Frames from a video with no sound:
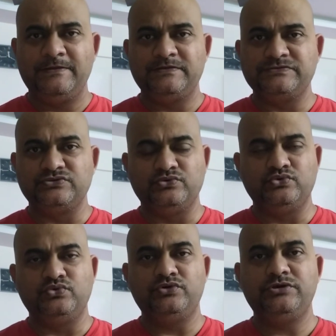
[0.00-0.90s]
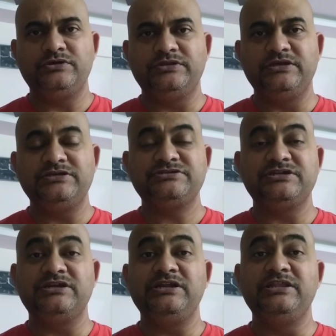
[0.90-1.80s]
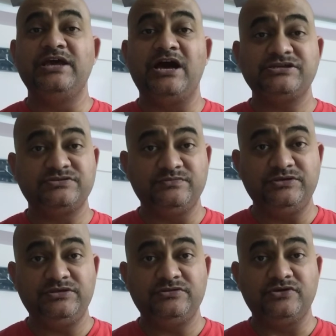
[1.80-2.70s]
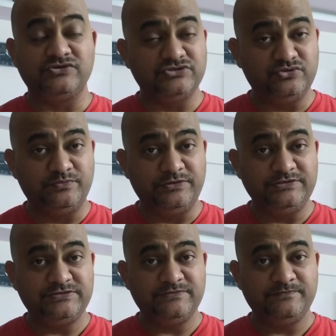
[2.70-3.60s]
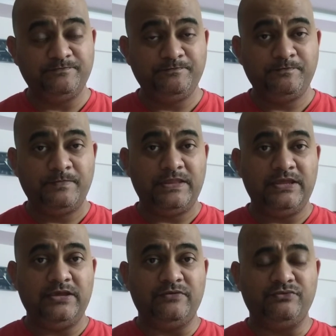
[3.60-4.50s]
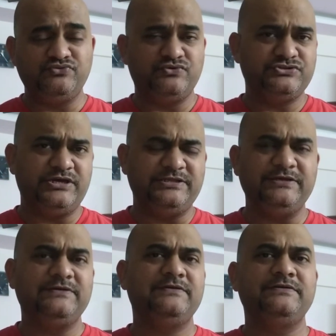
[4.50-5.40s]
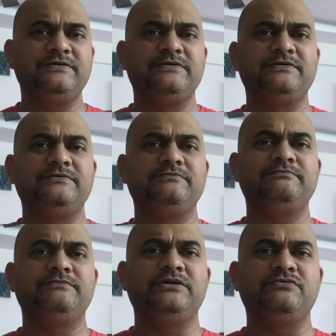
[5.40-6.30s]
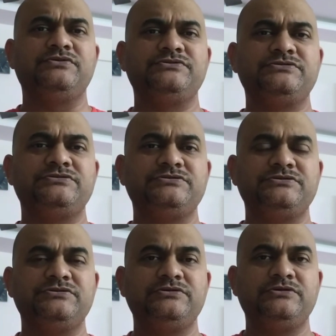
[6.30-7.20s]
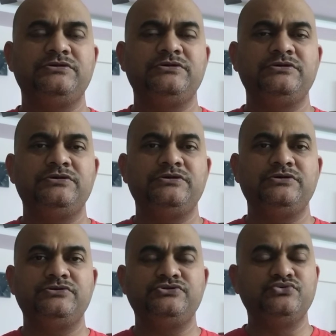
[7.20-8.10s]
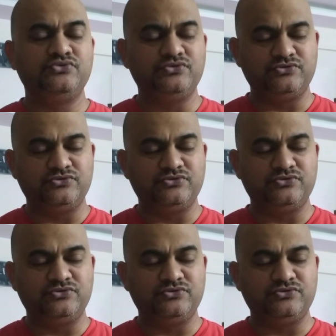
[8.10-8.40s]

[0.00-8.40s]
So they asked me 1,000 rupees, which was, I think, it was too